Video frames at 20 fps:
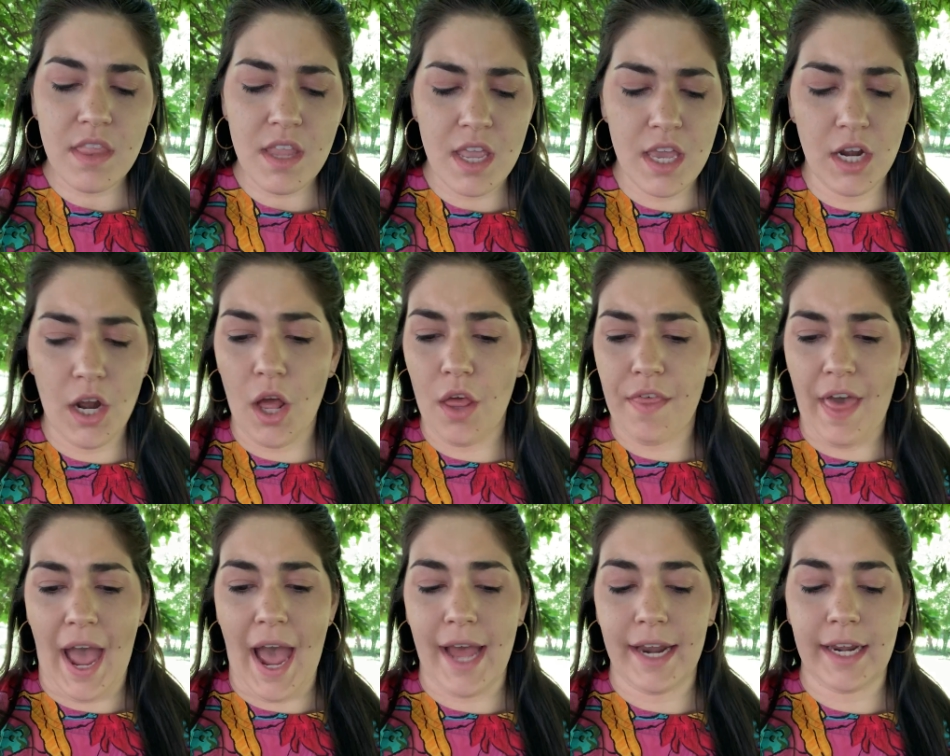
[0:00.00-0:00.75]
and all
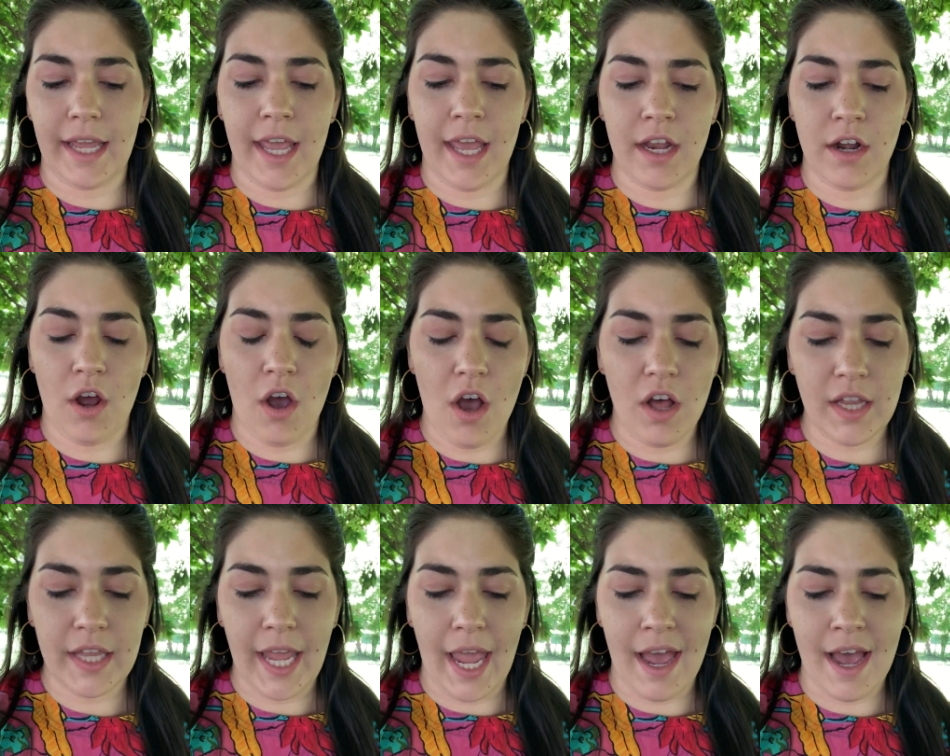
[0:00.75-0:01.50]
that and
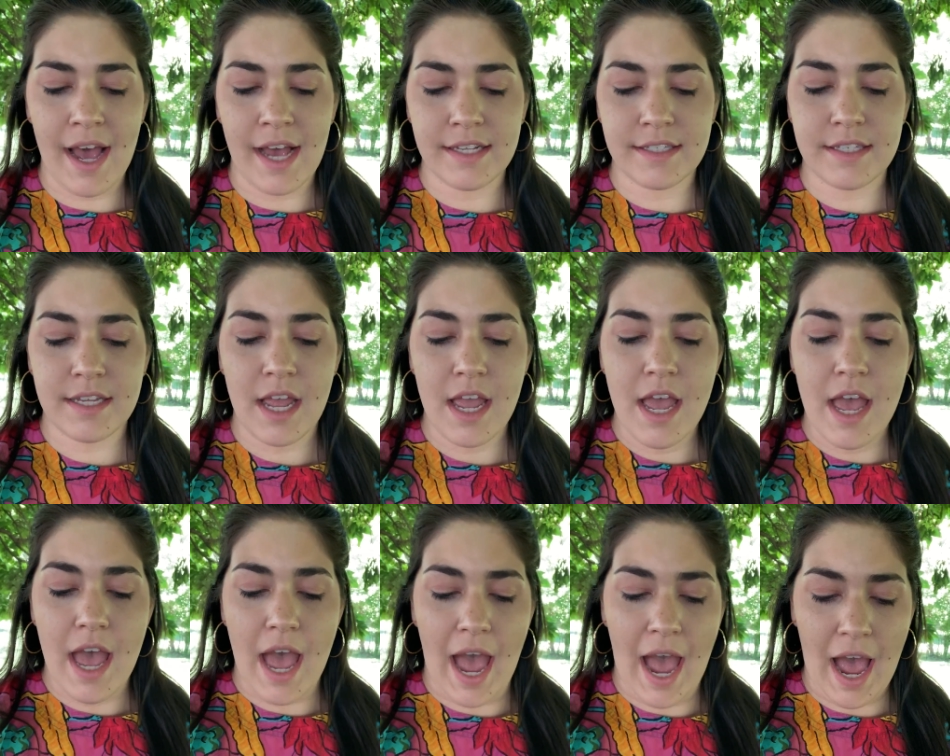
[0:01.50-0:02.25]
Holly asked
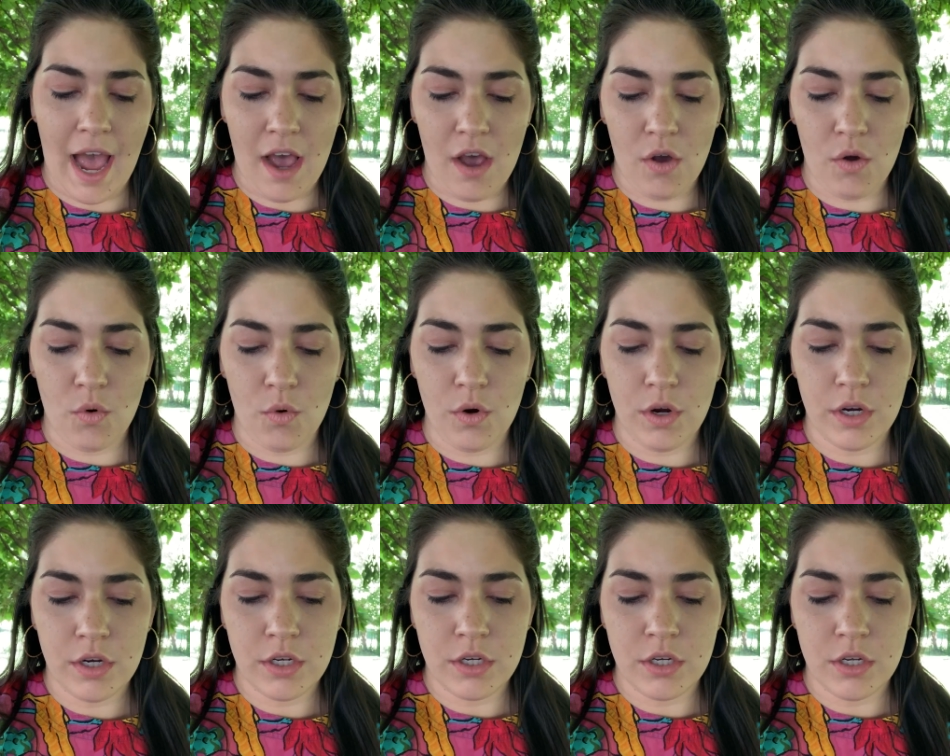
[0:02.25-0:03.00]
how
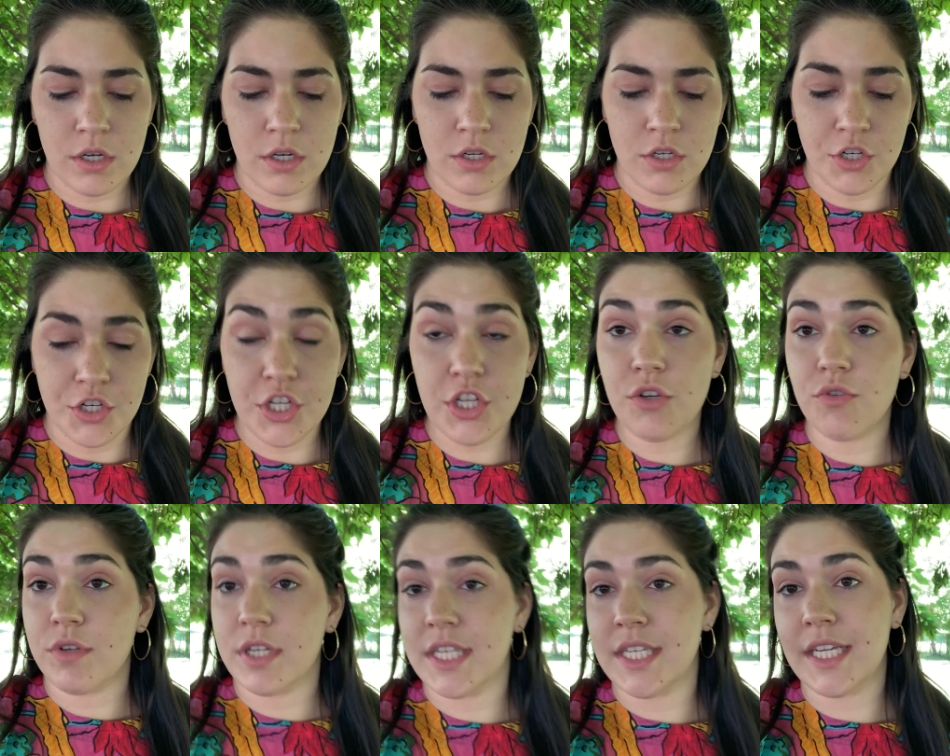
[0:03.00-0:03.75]
do
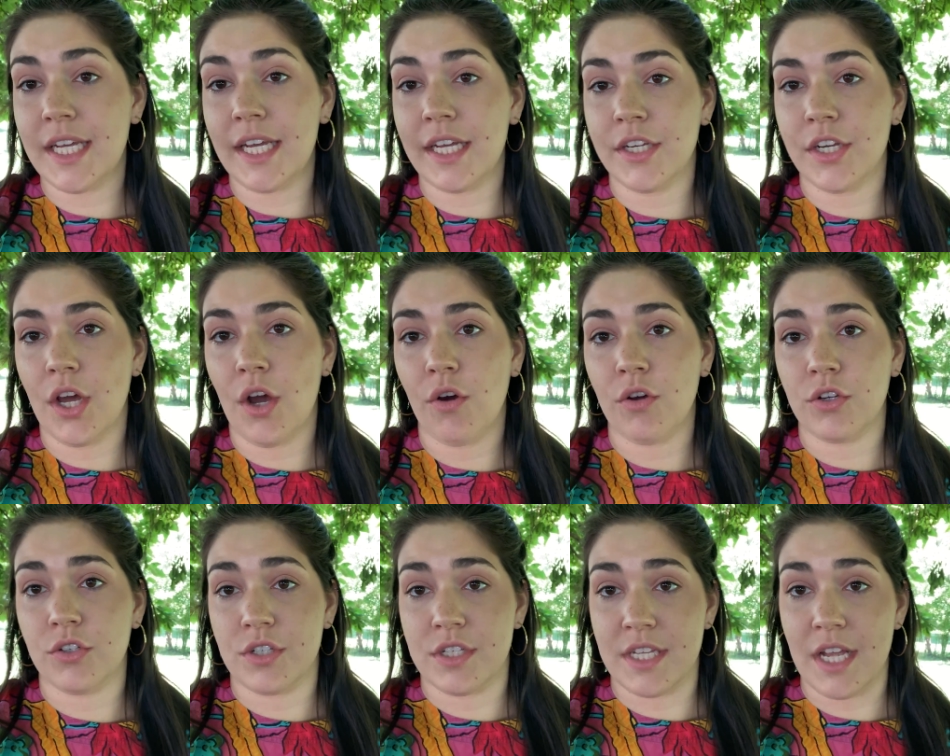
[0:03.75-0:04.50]
you see and know
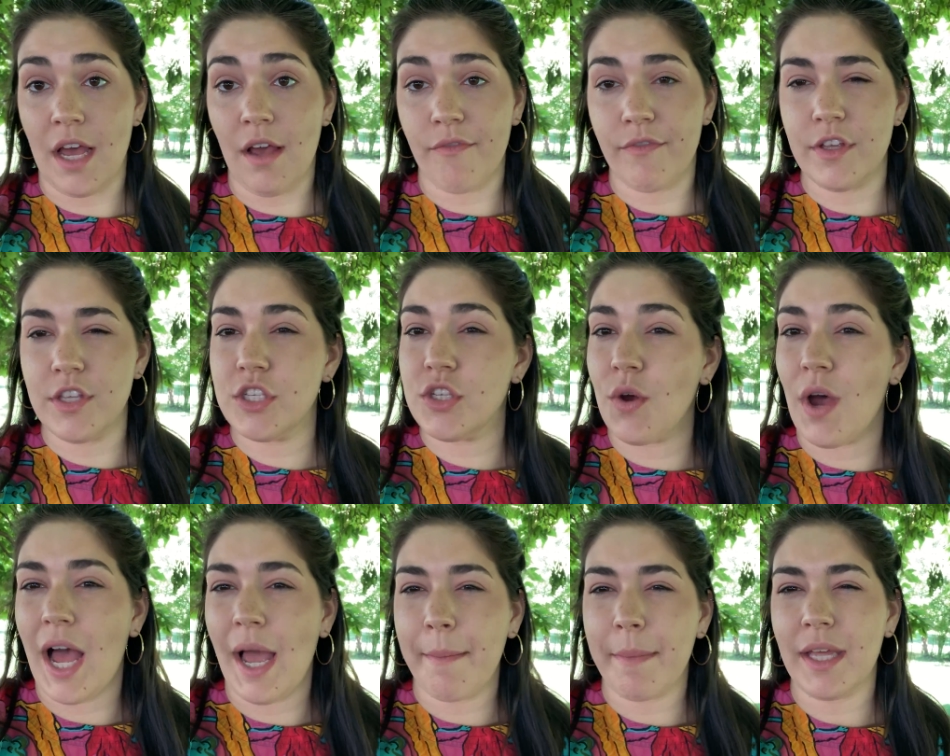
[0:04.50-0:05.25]
yourself and
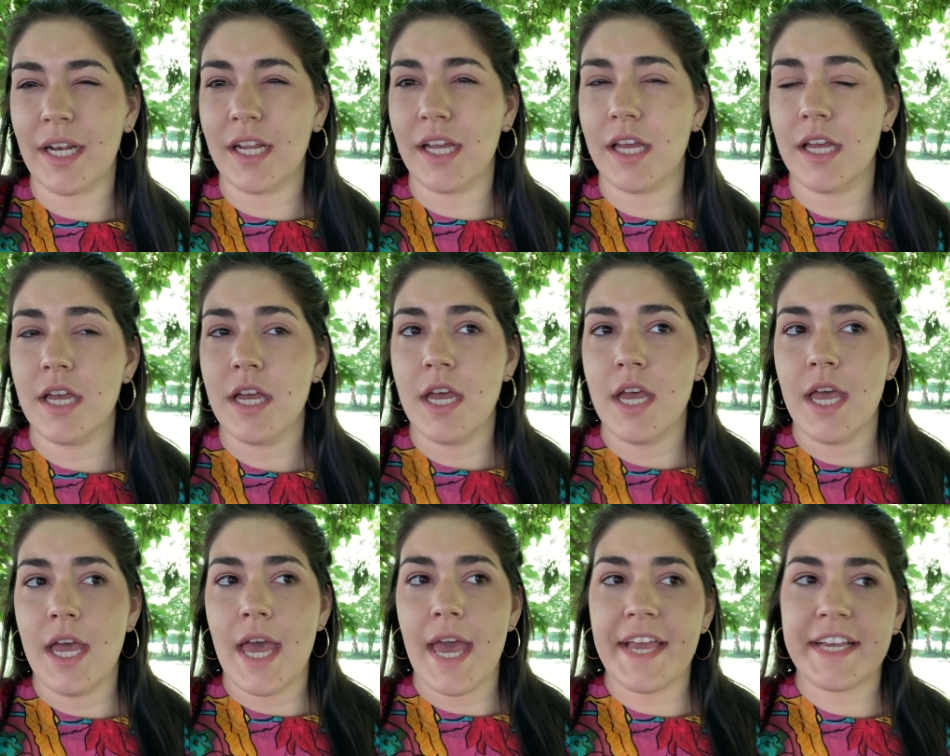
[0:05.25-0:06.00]
so I'm gonna
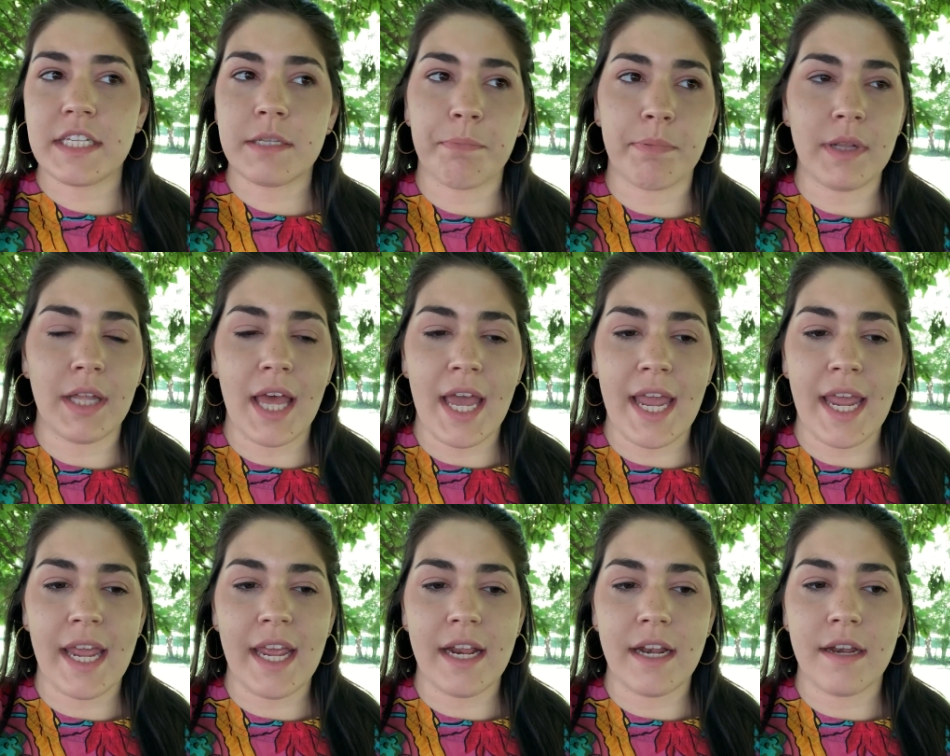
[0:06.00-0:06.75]

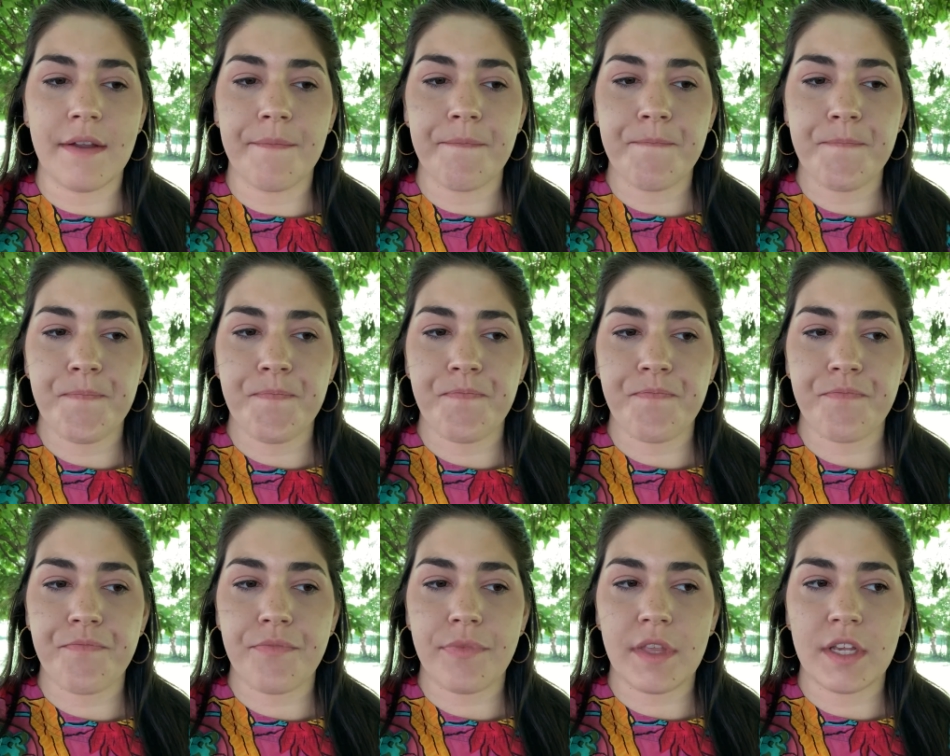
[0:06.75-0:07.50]
explain
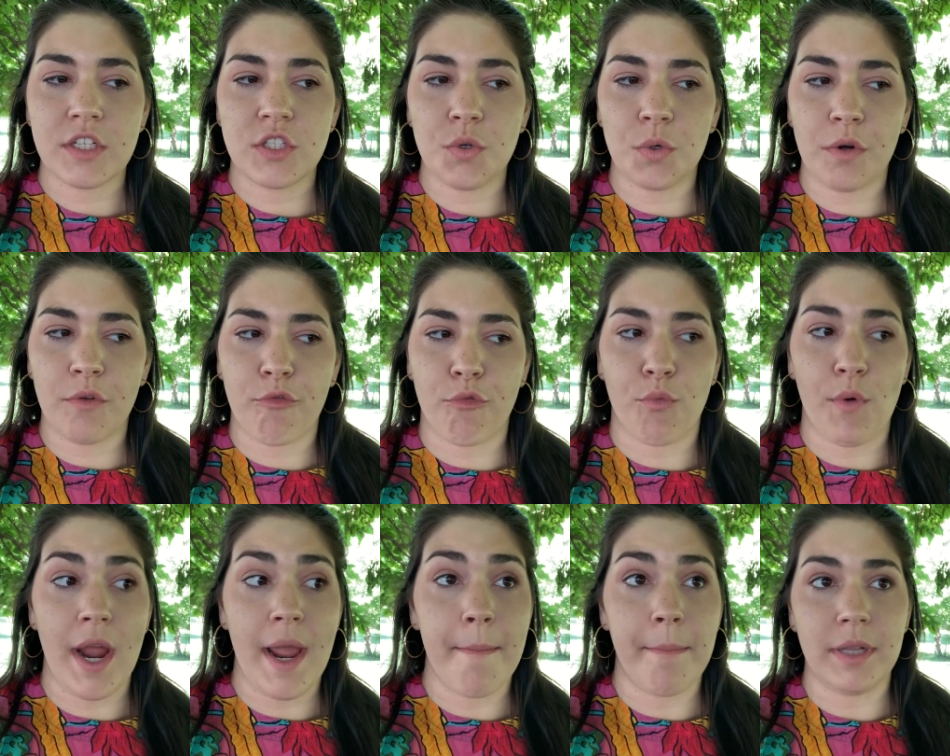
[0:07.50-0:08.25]
sort
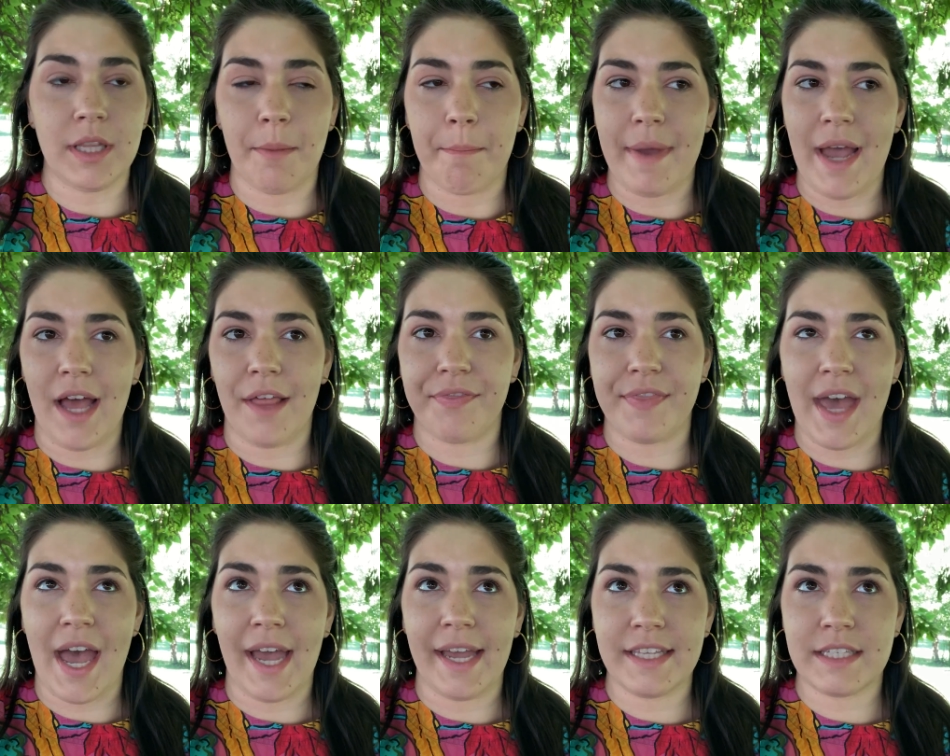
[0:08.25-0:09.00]
of ramble about
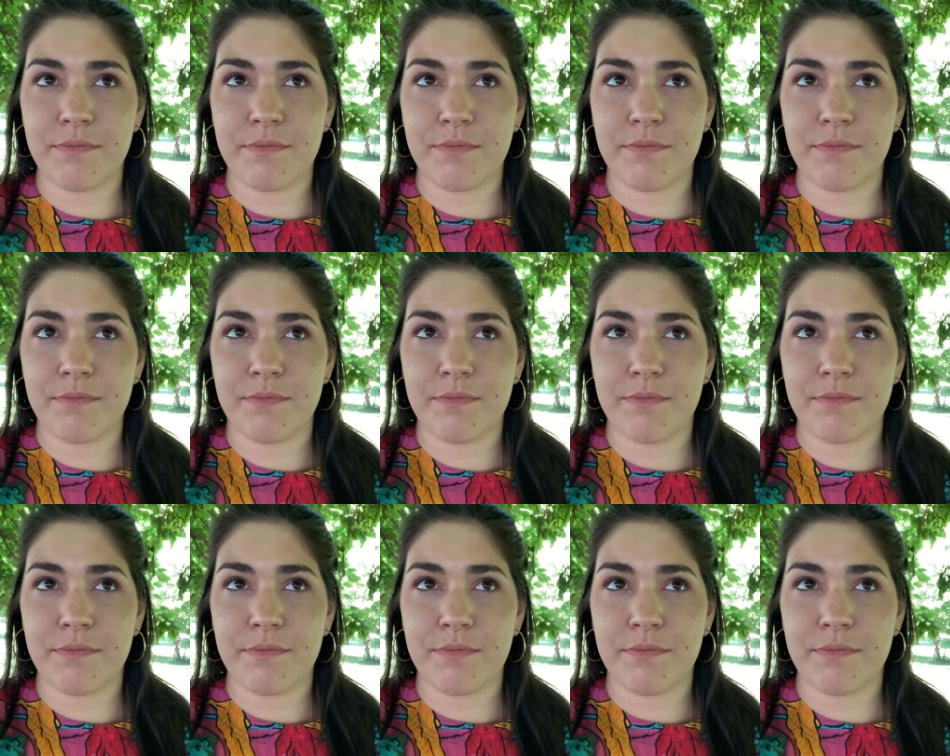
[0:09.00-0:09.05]
that.